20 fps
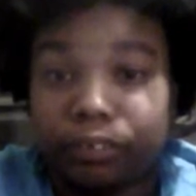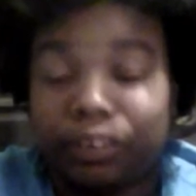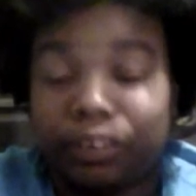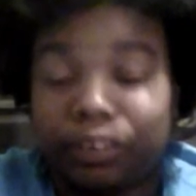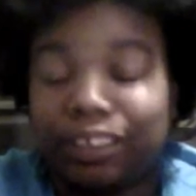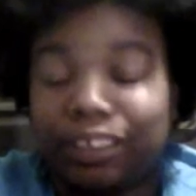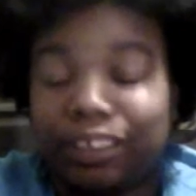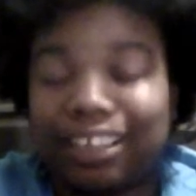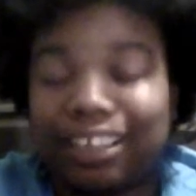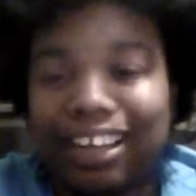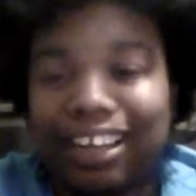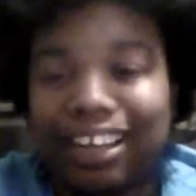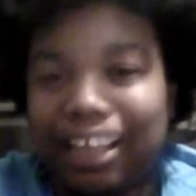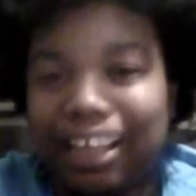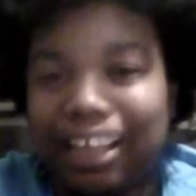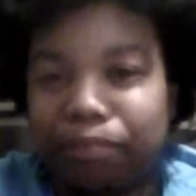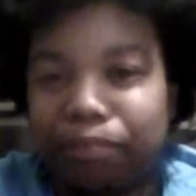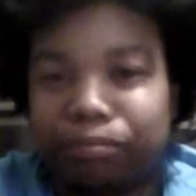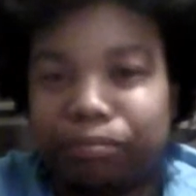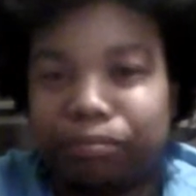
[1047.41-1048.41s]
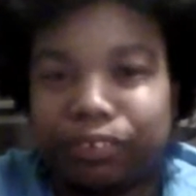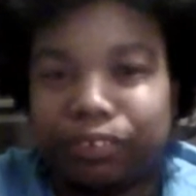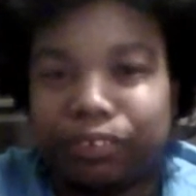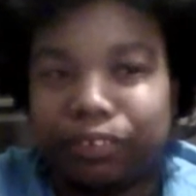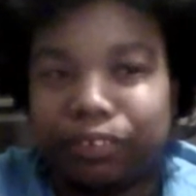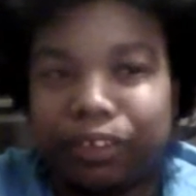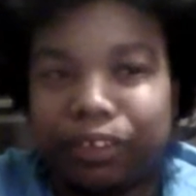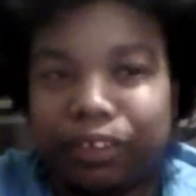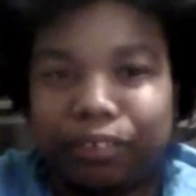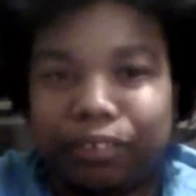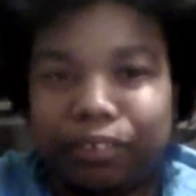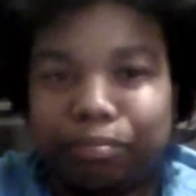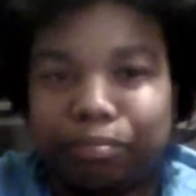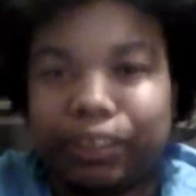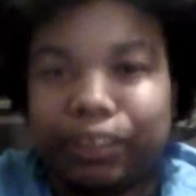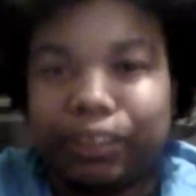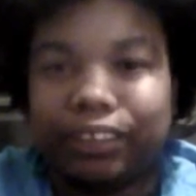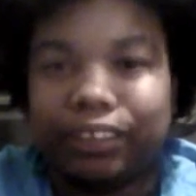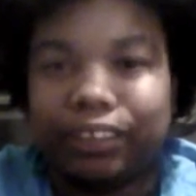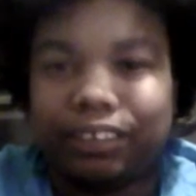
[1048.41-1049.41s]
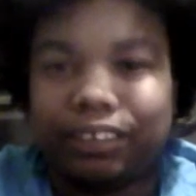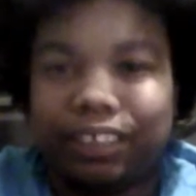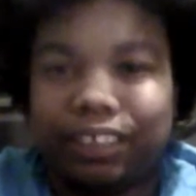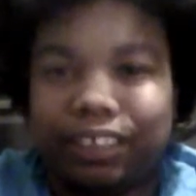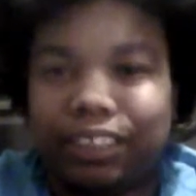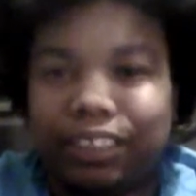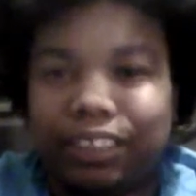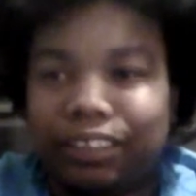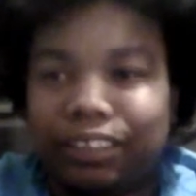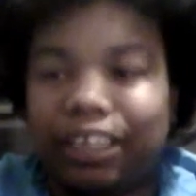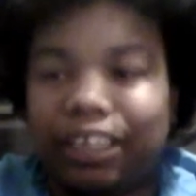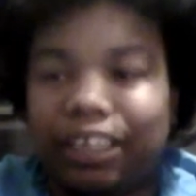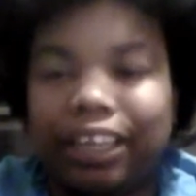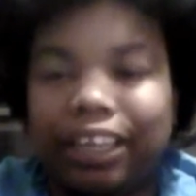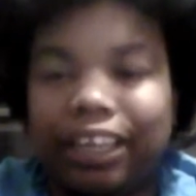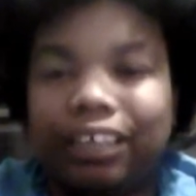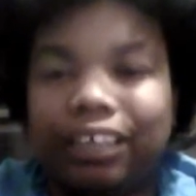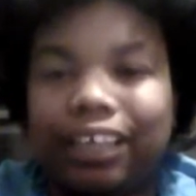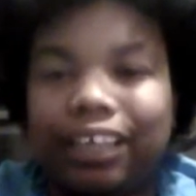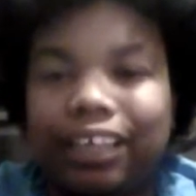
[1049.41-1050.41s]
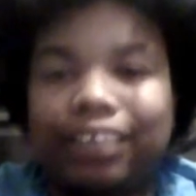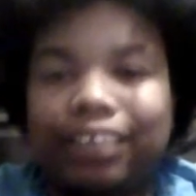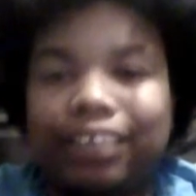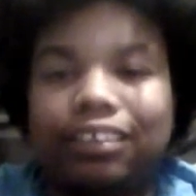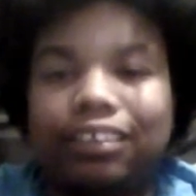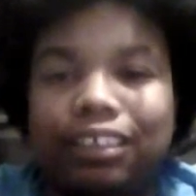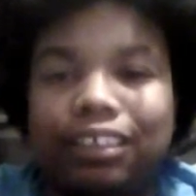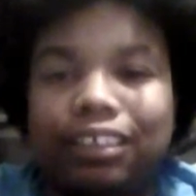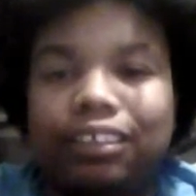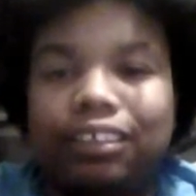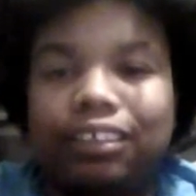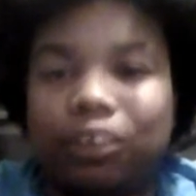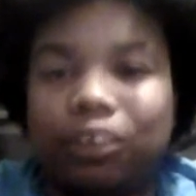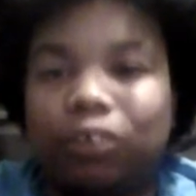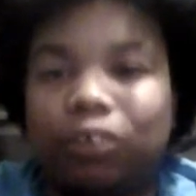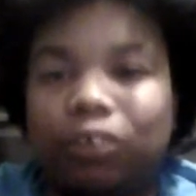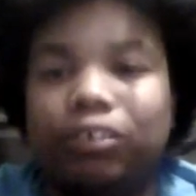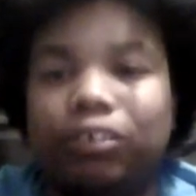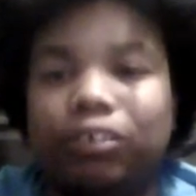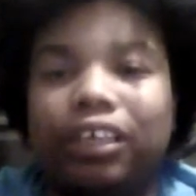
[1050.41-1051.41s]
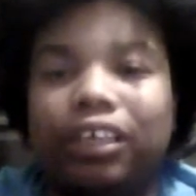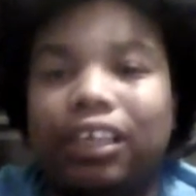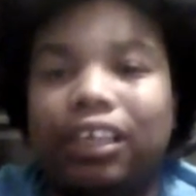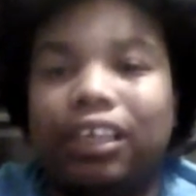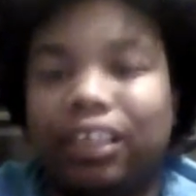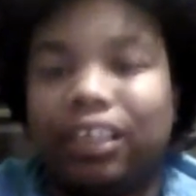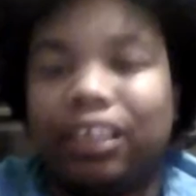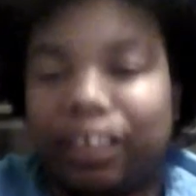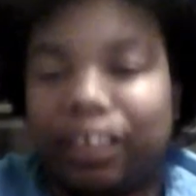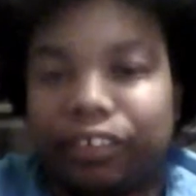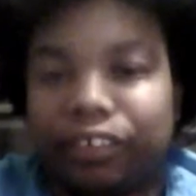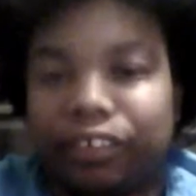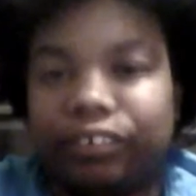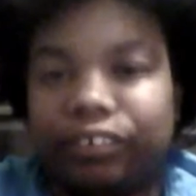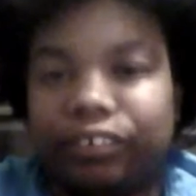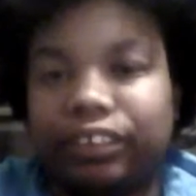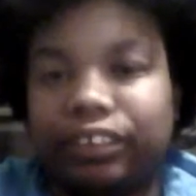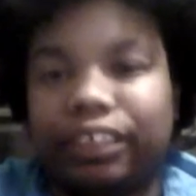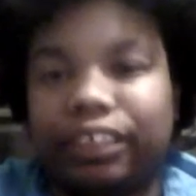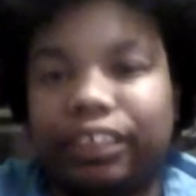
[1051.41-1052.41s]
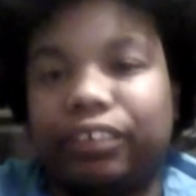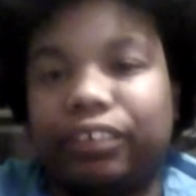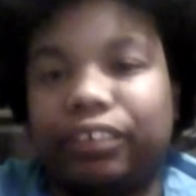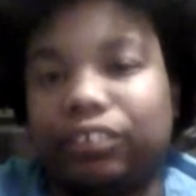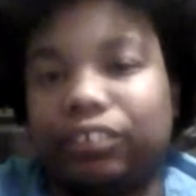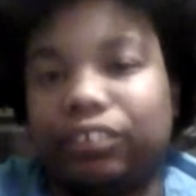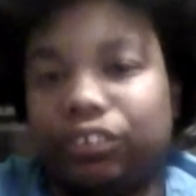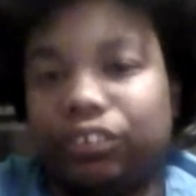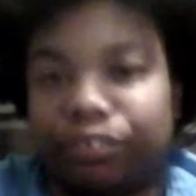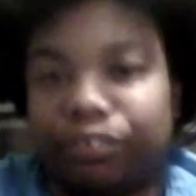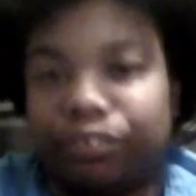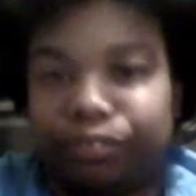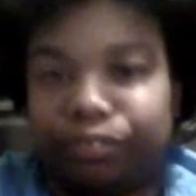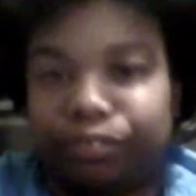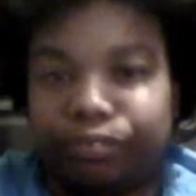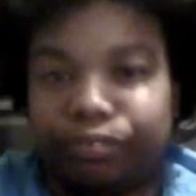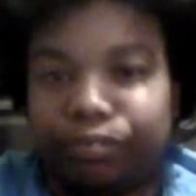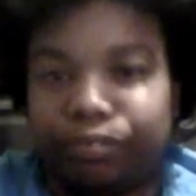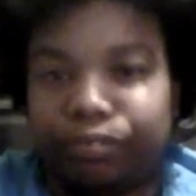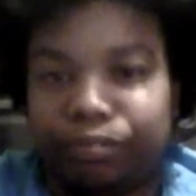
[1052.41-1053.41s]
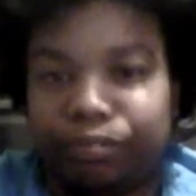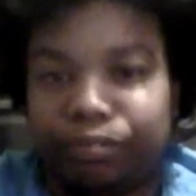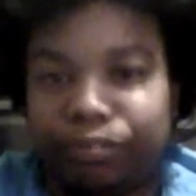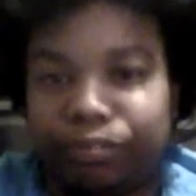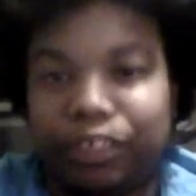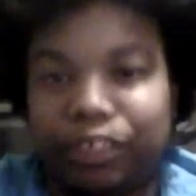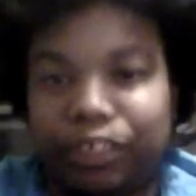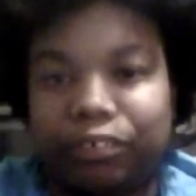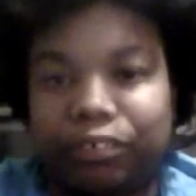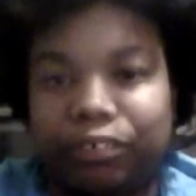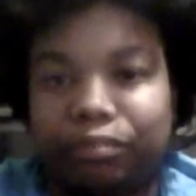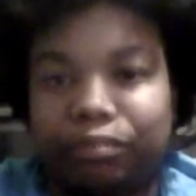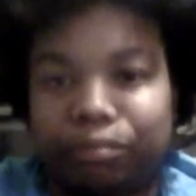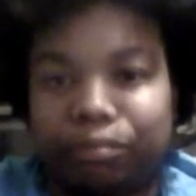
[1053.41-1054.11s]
It, it kind of happened, with, but he he let he told Carol and Daryl the truth. Like,